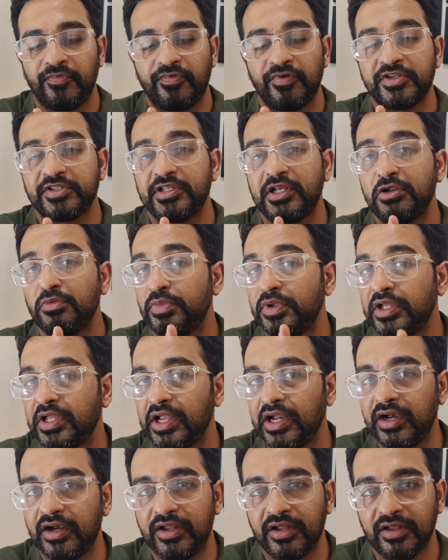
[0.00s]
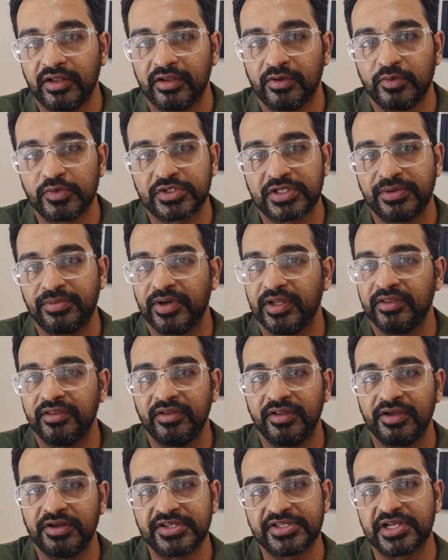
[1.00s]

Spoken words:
first there will be guilt, uske baad